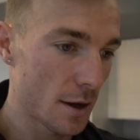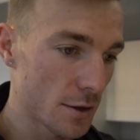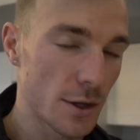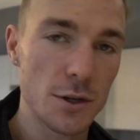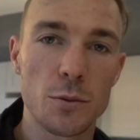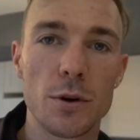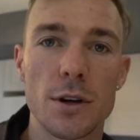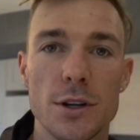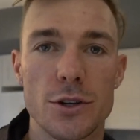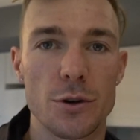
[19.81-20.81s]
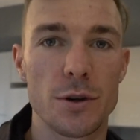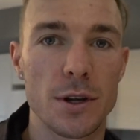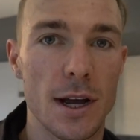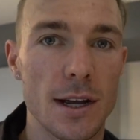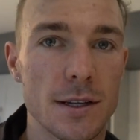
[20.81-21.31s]
so I just wanted to show you
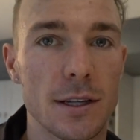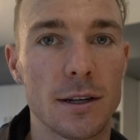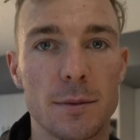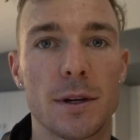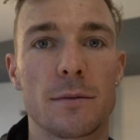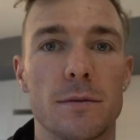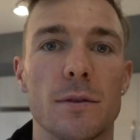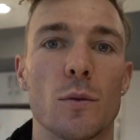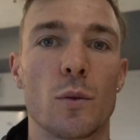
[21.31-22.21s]
guys a little bit of